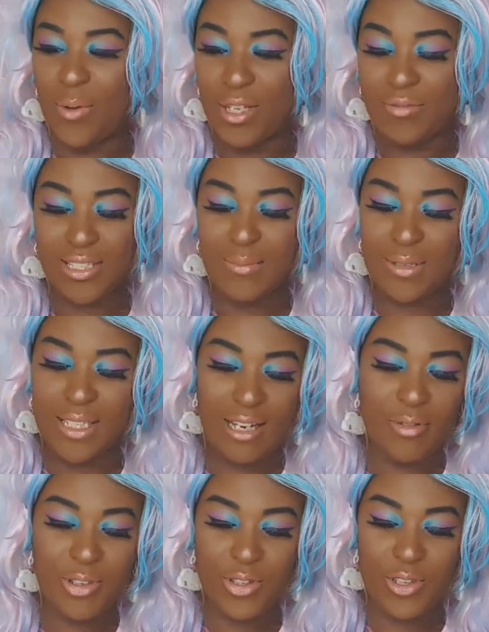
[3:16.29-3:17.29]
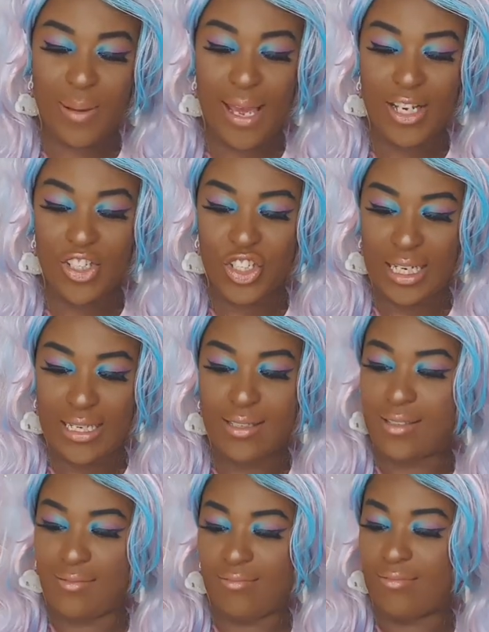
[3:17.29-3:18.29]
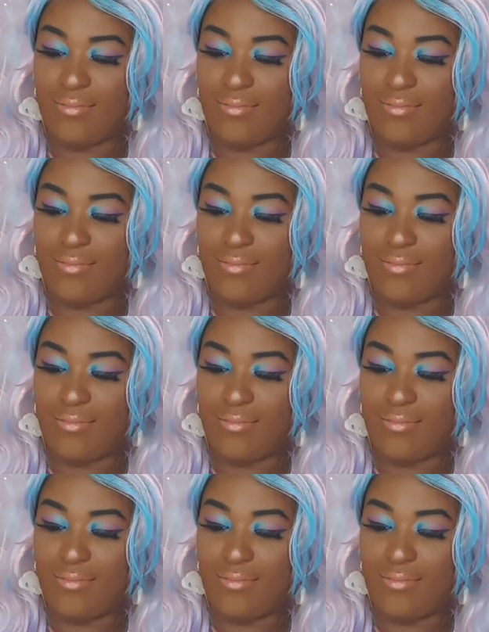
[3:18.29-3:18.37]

whether it's the materials or the packaging, is